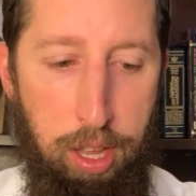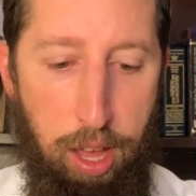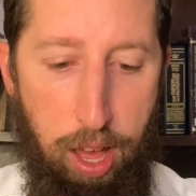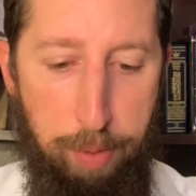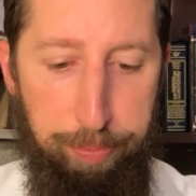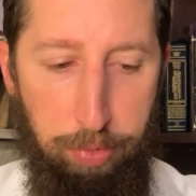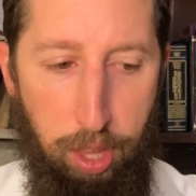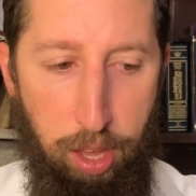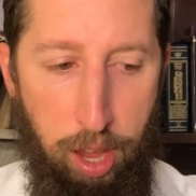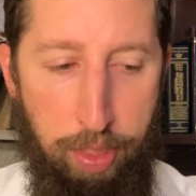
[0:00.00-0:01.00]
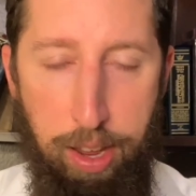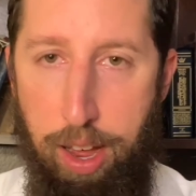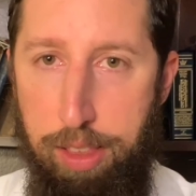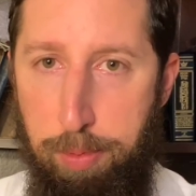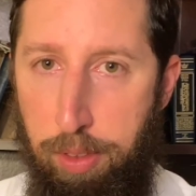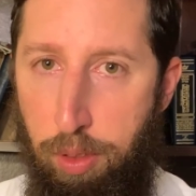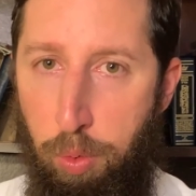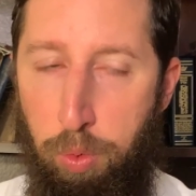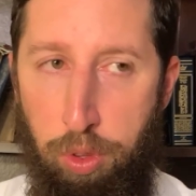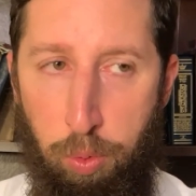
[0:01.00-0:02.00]
And that concept is the
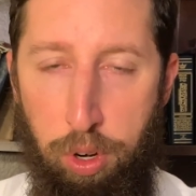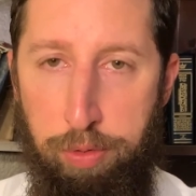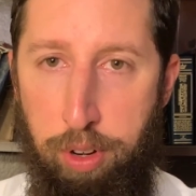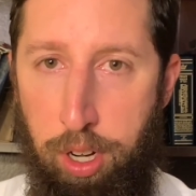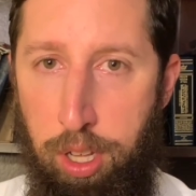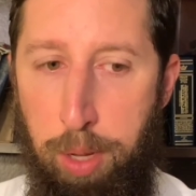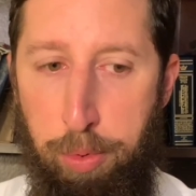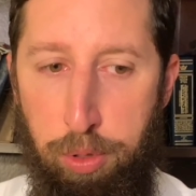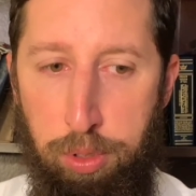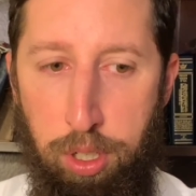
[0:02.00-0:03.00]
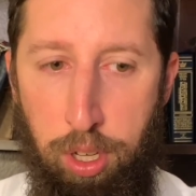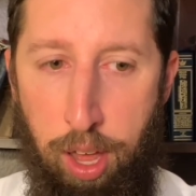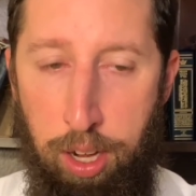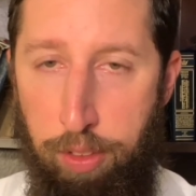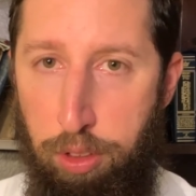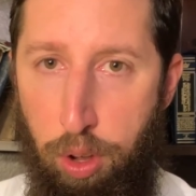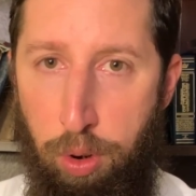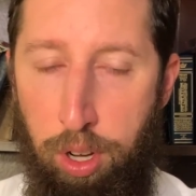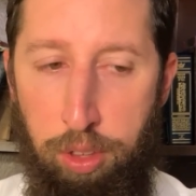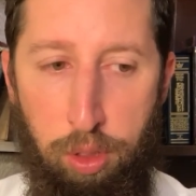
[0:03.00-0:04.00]
word for it in Hebrew and in the
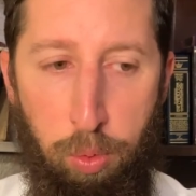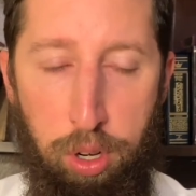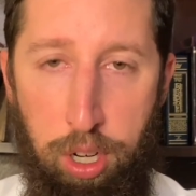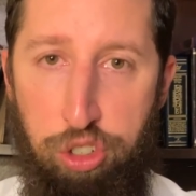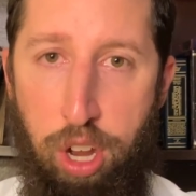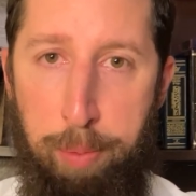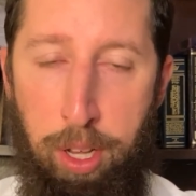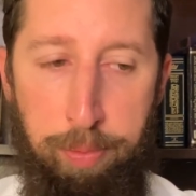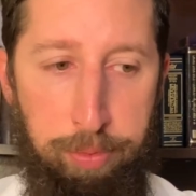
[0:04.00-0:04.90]
Torah is the word neshama.